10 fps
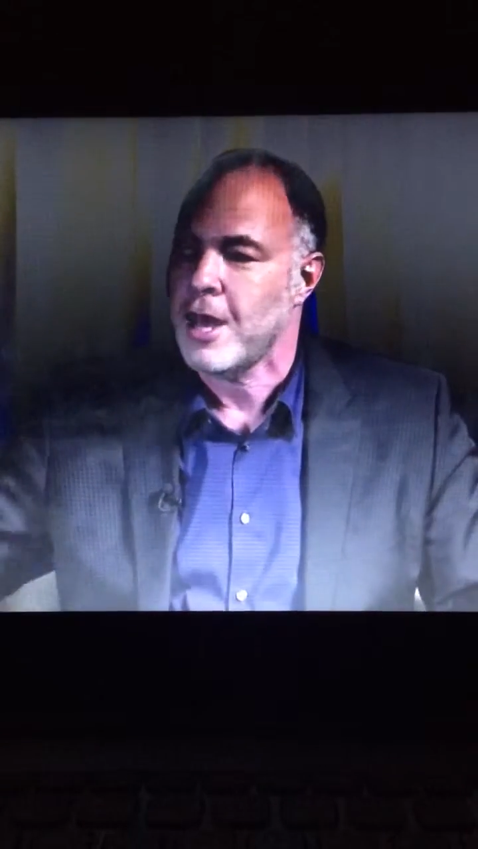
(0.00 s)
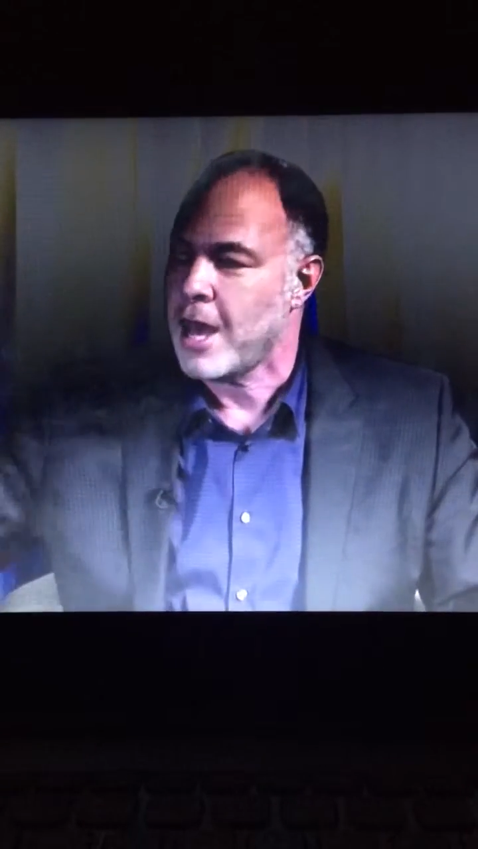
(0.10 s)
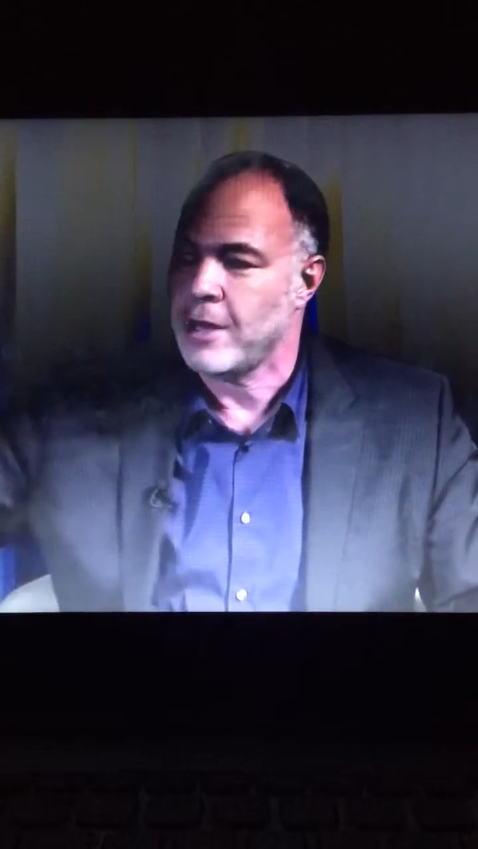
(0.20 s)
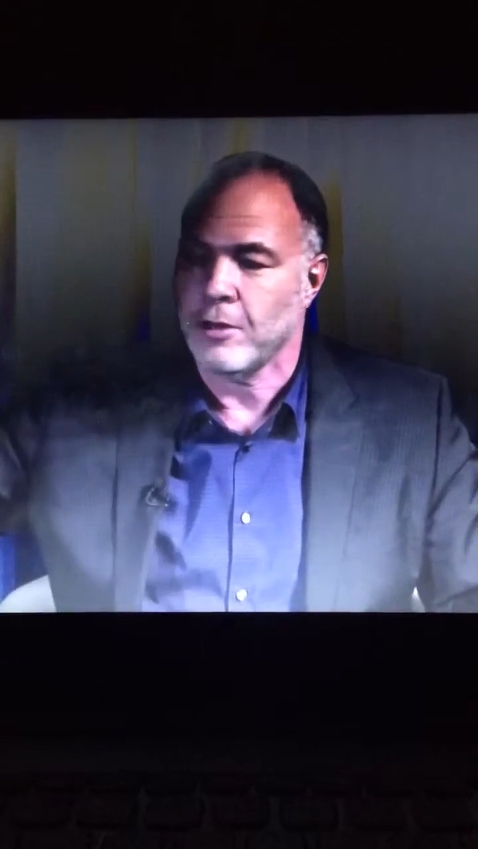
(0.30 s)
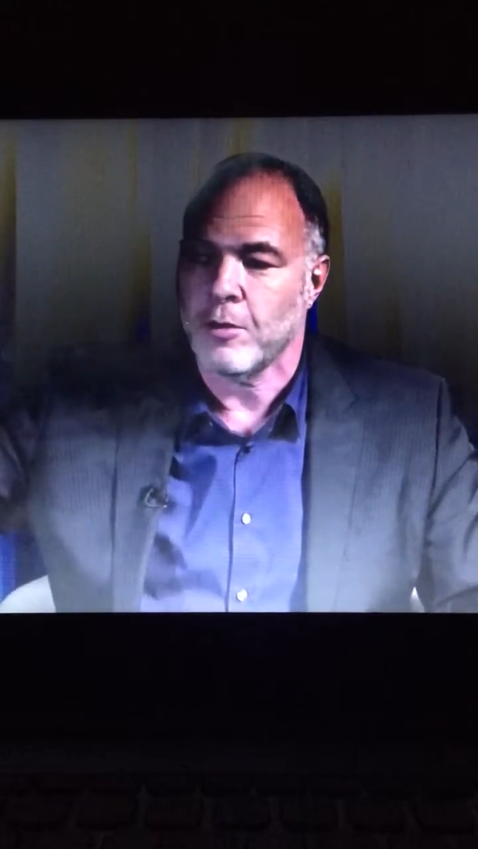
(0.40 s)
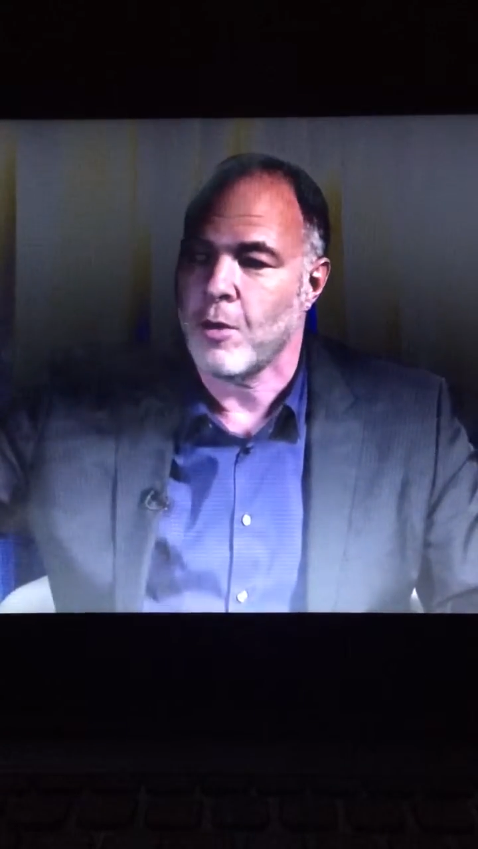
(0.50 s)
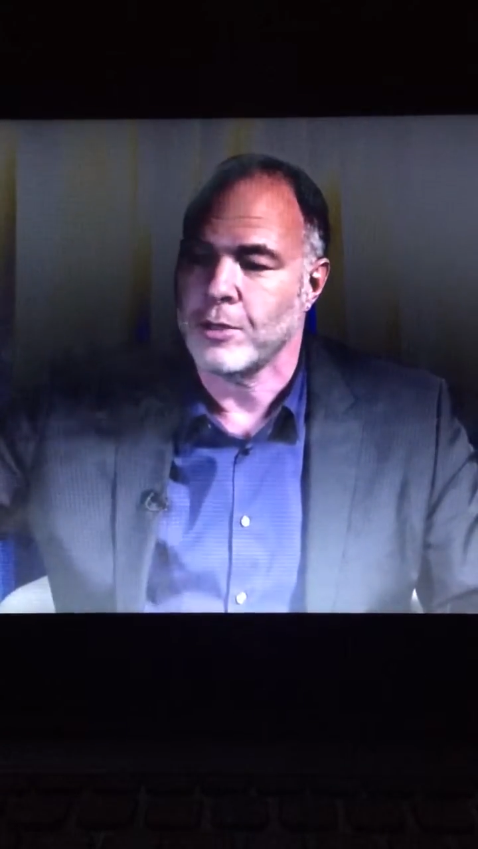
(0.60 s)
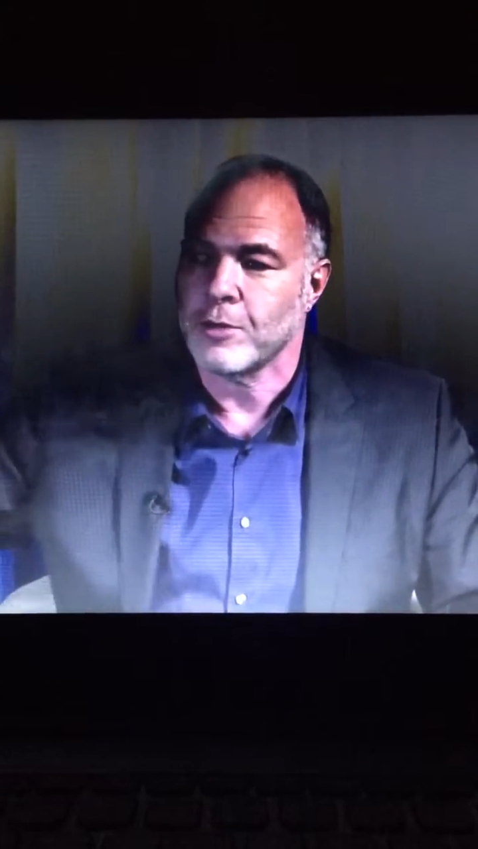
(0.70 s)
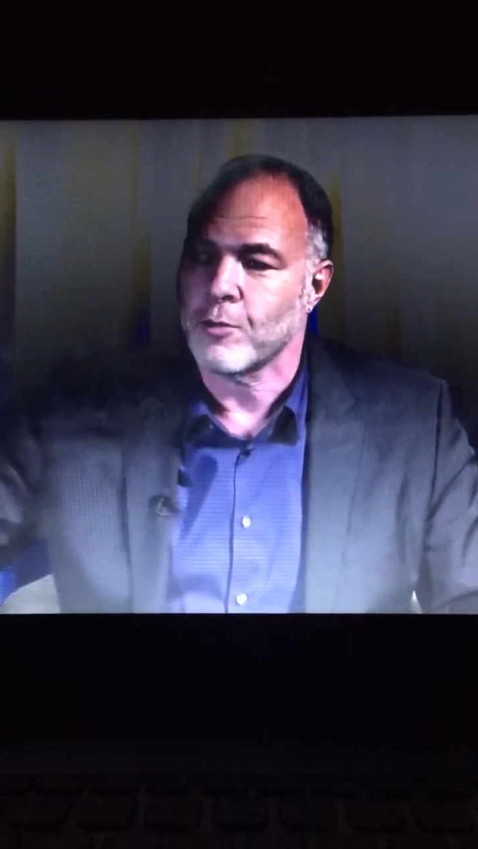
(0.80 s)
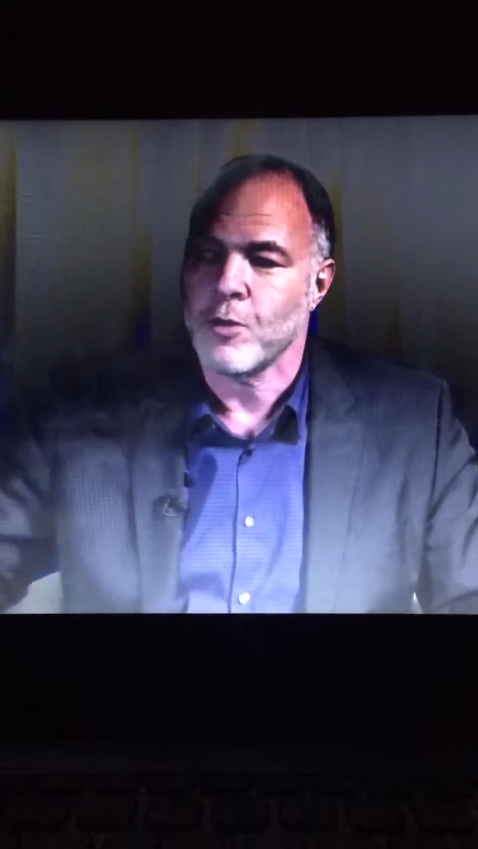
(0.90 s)
and you'll go
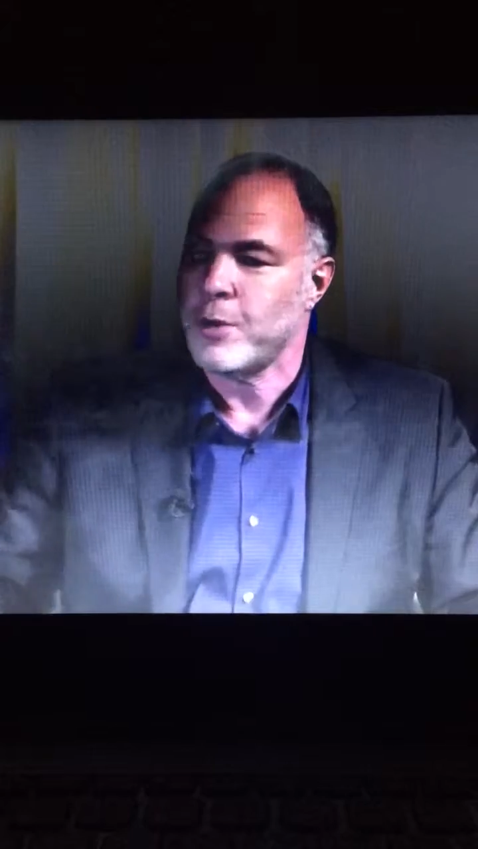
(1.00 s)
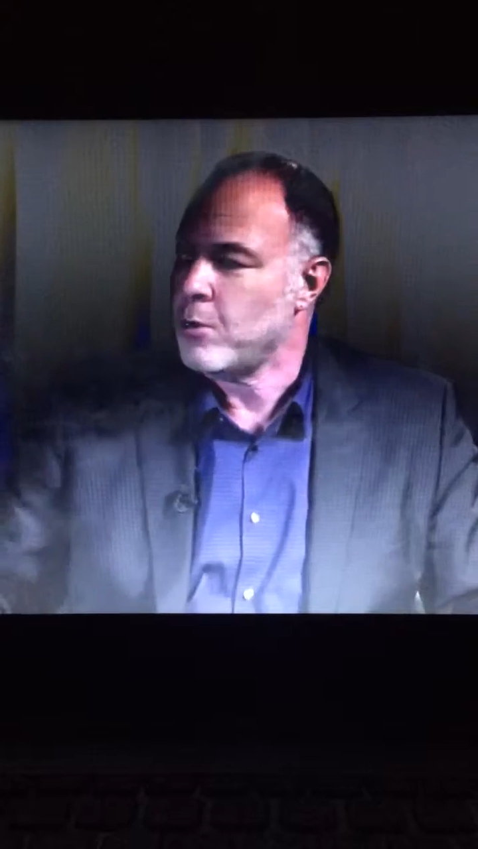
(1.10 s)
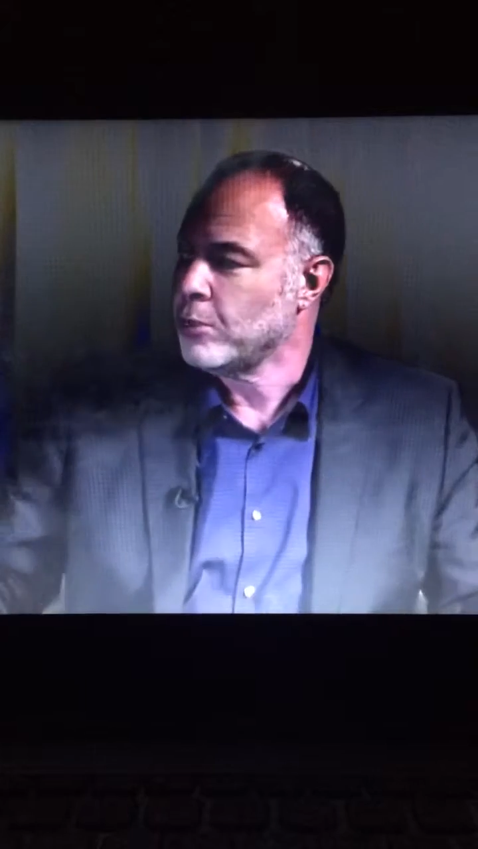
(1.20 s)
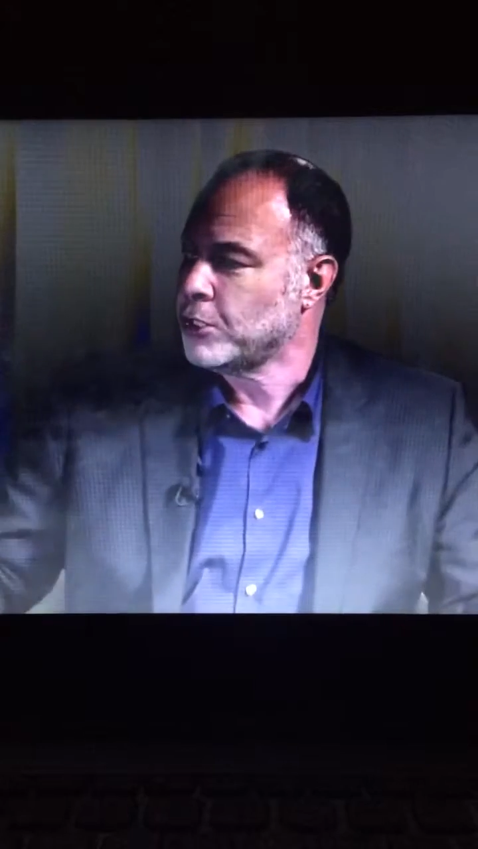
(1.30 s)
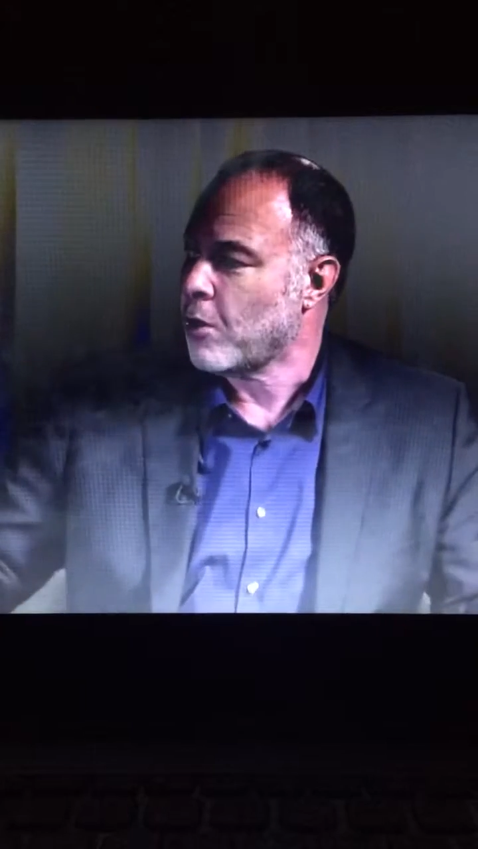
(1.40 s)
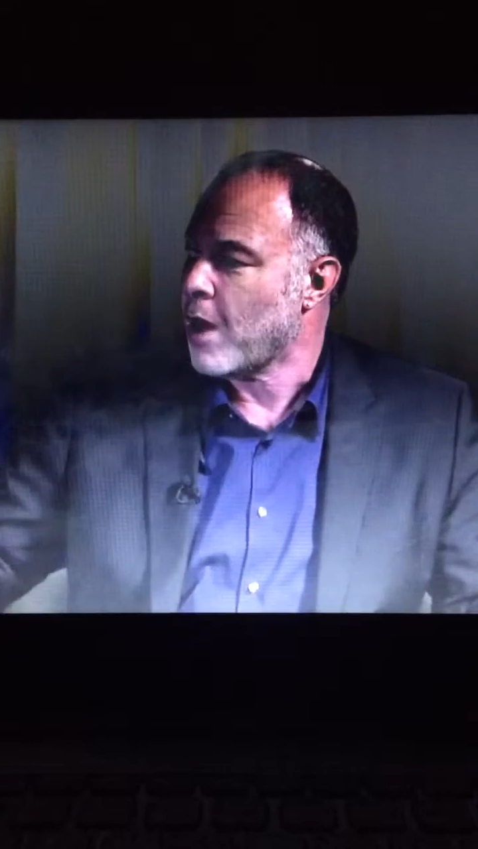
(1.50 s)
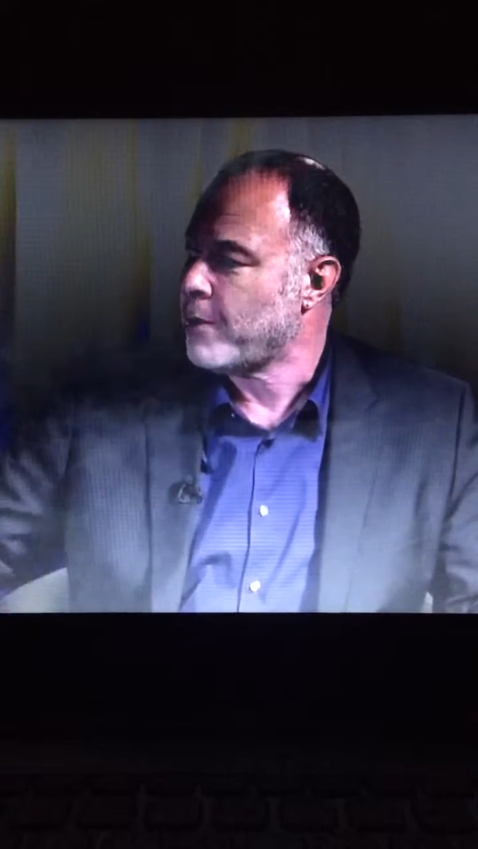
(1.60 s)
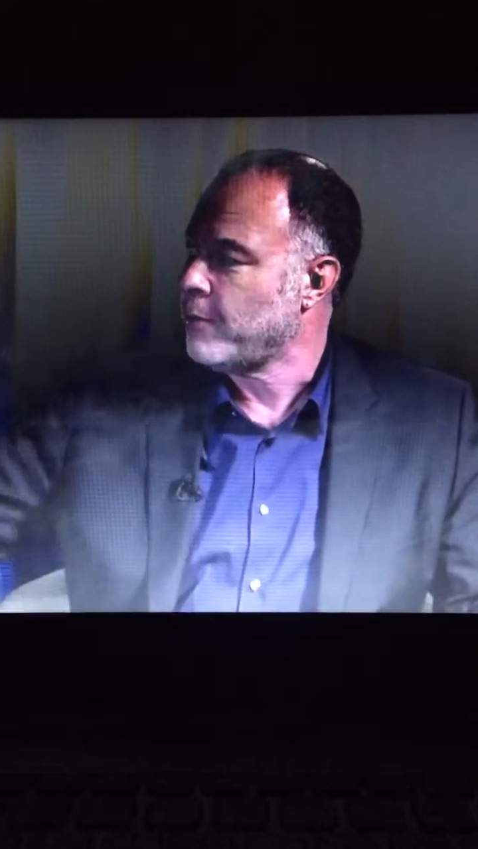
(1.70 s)
into the room, and who will show up?